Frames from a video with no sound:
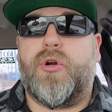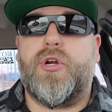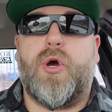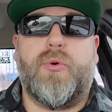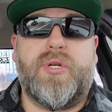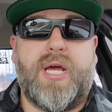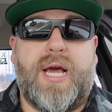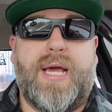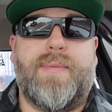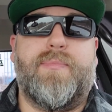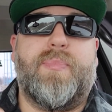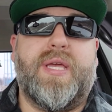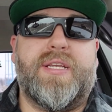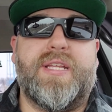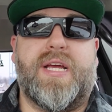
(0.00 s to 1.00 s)
no time
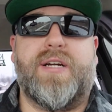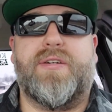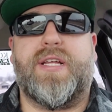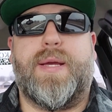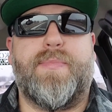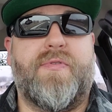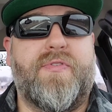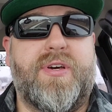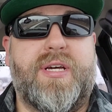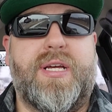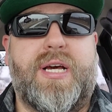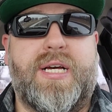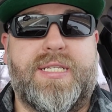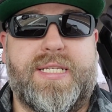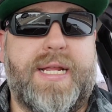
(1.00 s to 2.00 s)
big tire type of
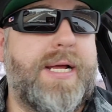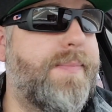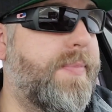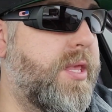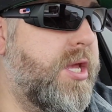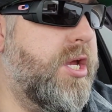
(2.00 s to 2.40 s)
a setup